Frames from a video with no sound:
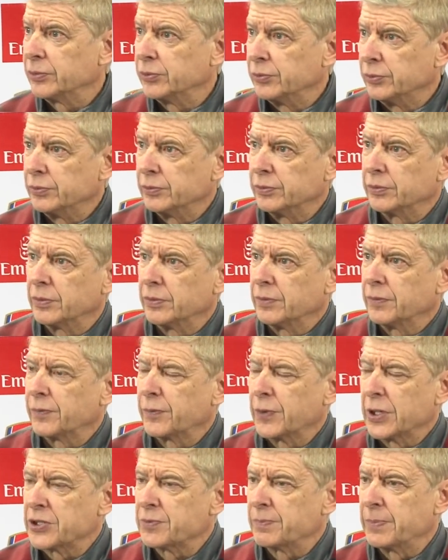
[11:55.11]
to
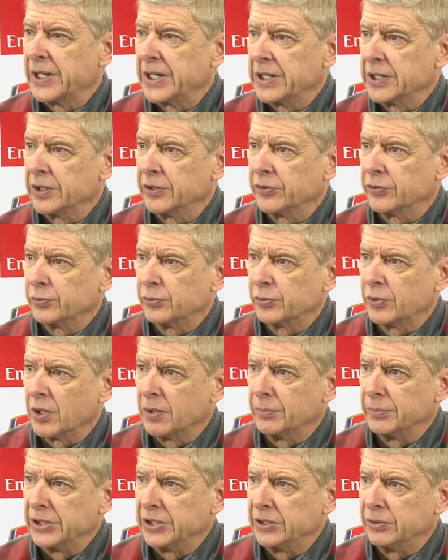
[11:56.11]
fresh players who
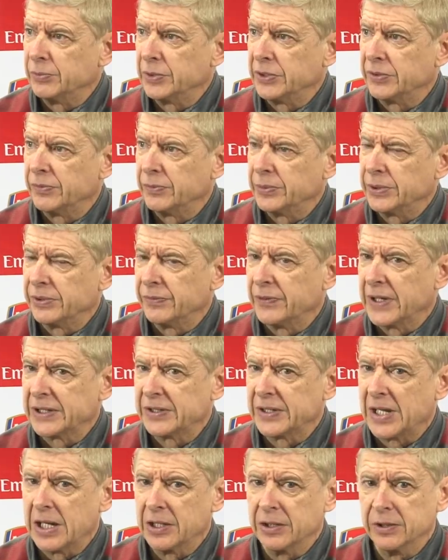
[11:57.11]
come in with their
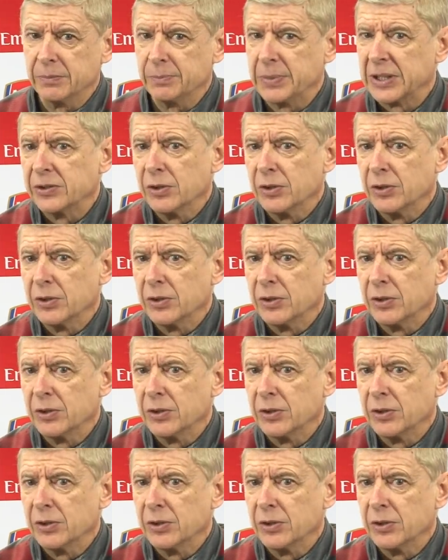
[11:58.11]
talent.